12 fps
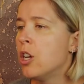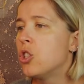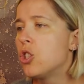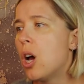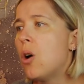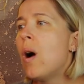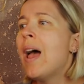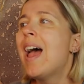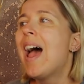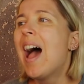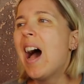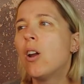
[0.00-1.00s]
So
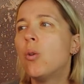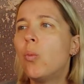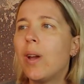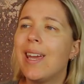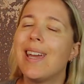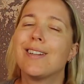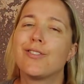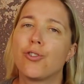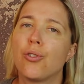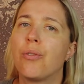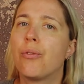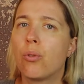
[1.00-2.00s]
how do we
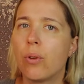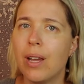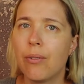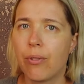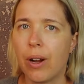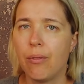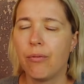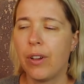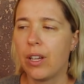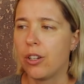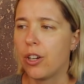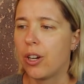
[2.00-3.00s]
sort of reframe
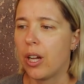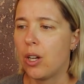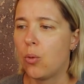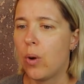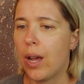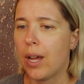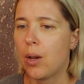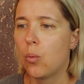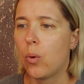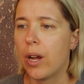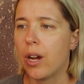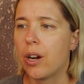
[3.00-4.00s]
failure in a way
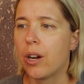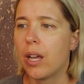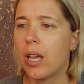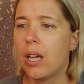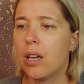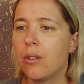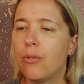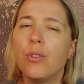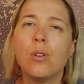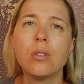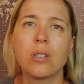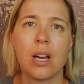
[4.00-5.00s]
where it
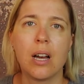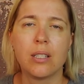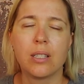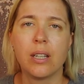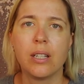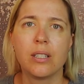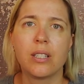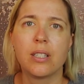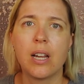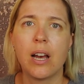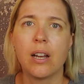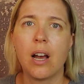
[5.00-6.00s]
fuels us
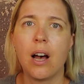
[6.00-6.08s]
instead